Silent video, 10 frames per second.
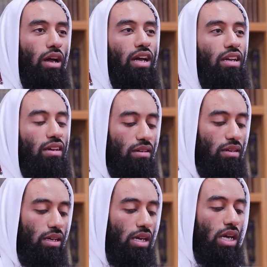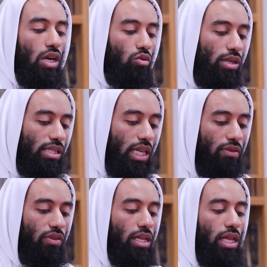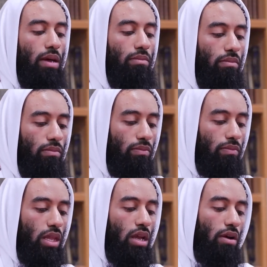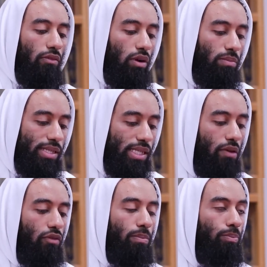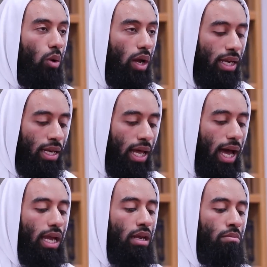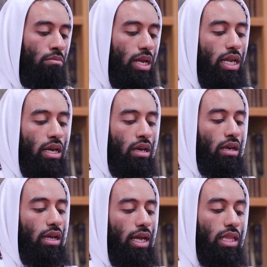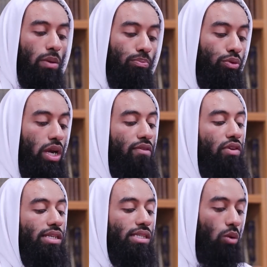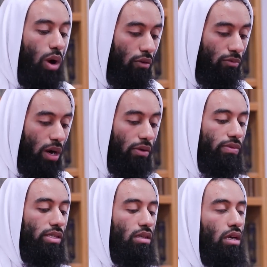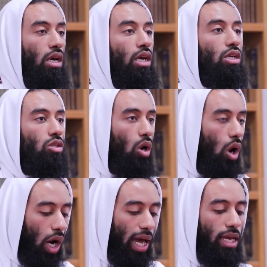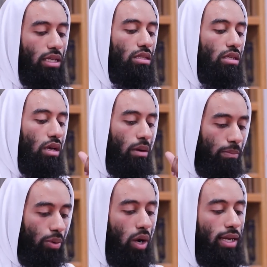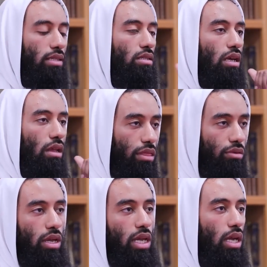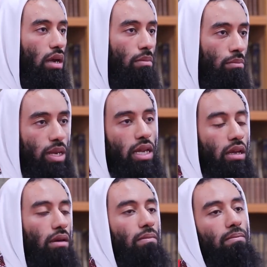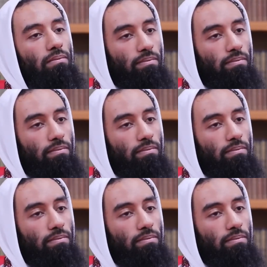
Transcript: right? Receiving them from 7.9 million in the previous 12 months to 8.3 million.